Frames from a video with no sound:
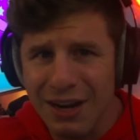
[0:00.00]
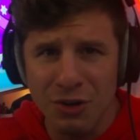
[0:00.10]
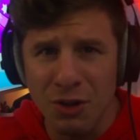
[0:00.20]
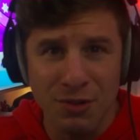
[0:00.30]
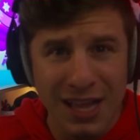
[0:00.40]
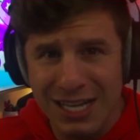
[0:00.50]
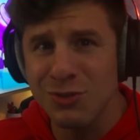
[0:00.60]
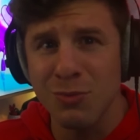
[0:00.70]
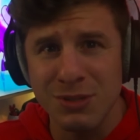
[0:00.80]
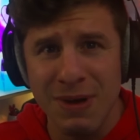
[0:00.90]
don't know. The last
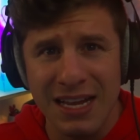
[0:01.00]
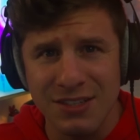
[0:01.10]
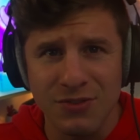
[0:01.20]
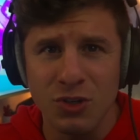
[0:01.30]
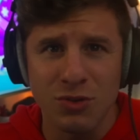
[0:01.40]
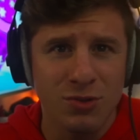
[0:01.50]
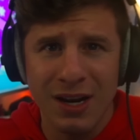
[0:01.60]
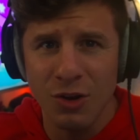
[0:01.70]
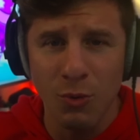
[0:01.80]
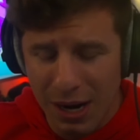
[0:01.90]
one was massive too, so I
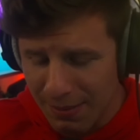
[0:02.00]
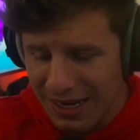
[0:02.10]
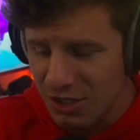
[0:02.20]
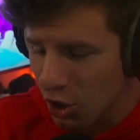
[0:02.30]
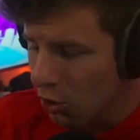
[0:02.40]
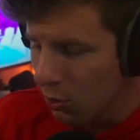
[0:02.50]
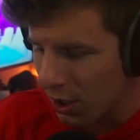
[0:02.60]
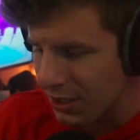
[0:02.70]
don't know why I'm getting too worked